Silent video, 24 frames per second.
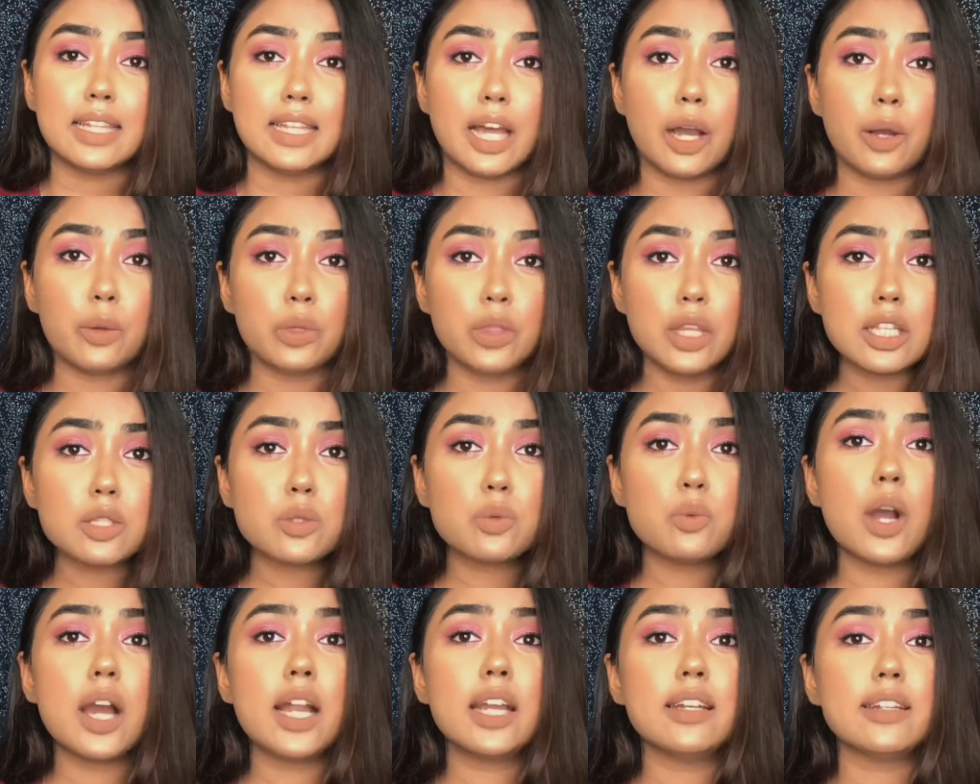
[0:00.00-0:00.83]
Now
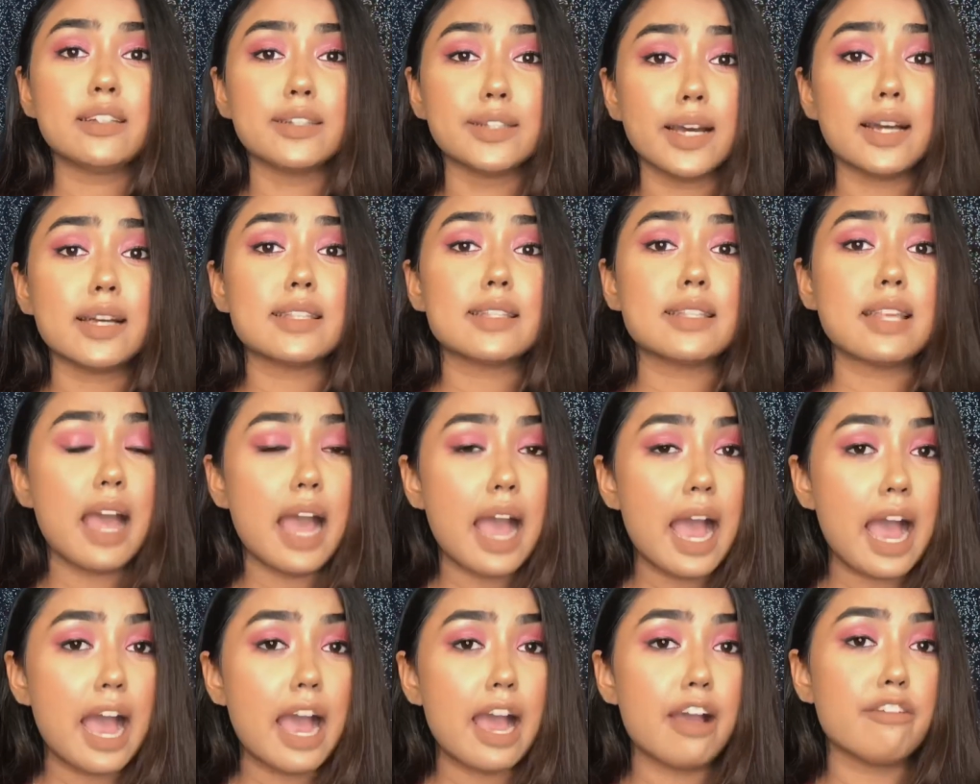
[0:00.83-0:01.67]
this one does
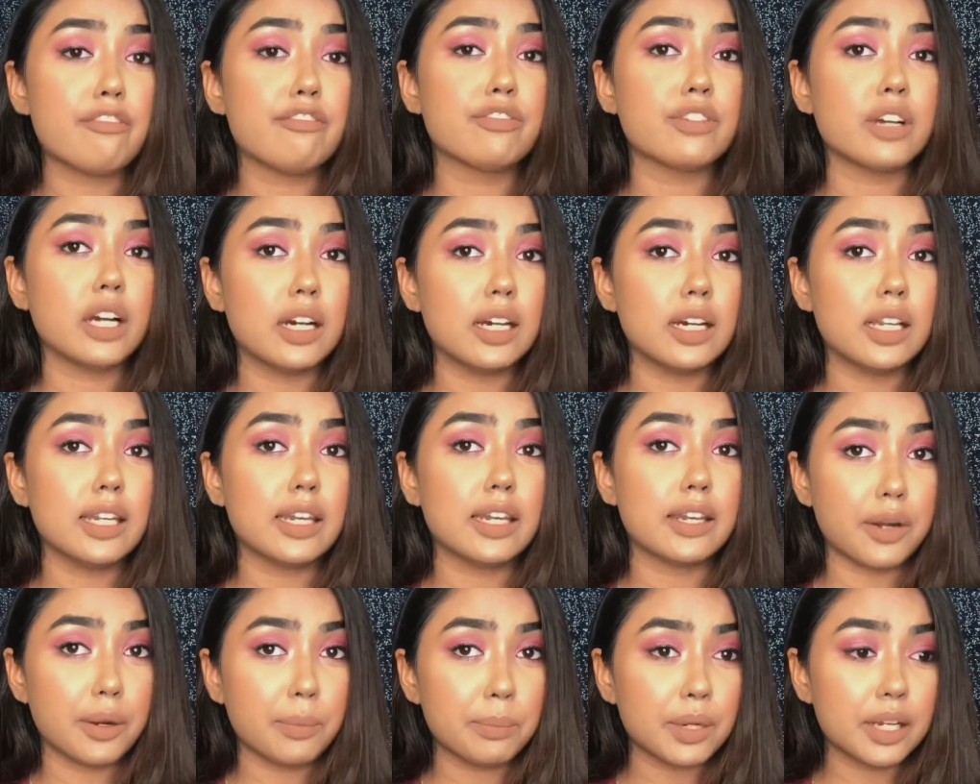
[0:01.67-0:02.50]
have
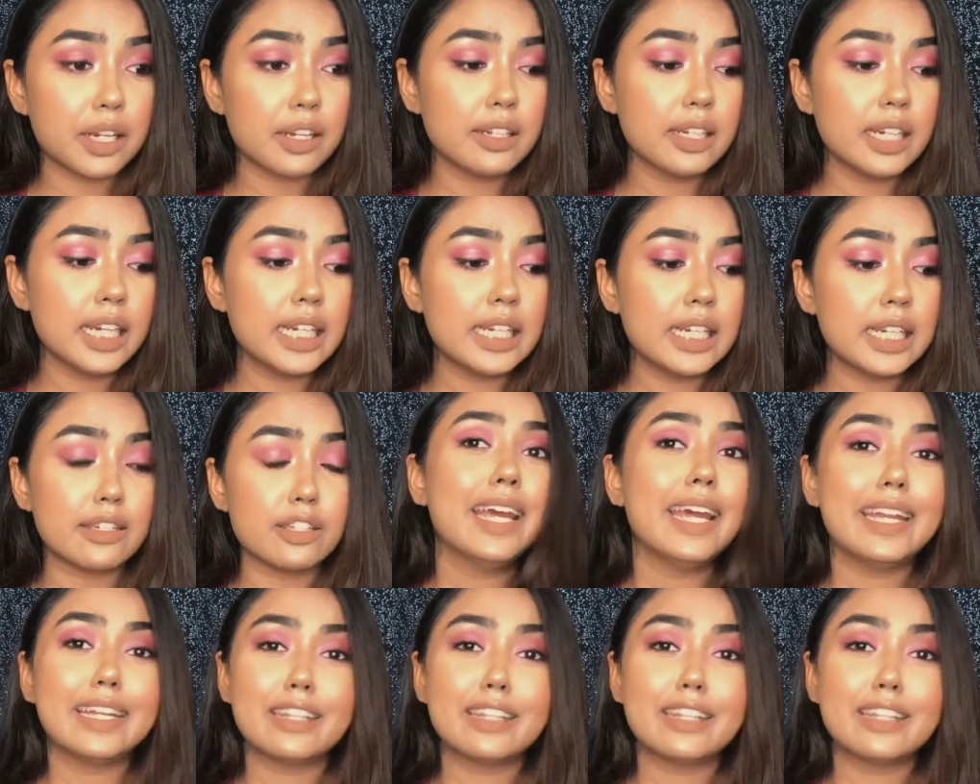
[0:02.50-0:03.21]
rubber in it.